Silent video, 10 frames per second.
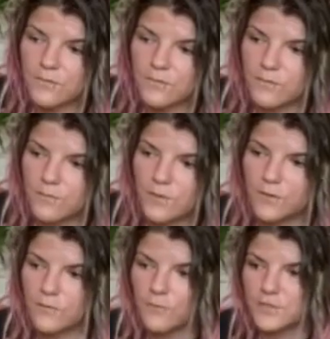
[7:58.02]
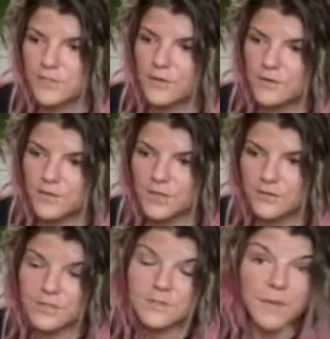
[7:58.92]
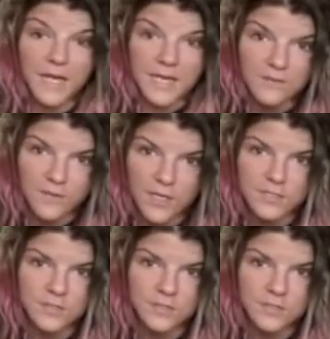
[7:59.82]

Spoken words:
we're so used, many of us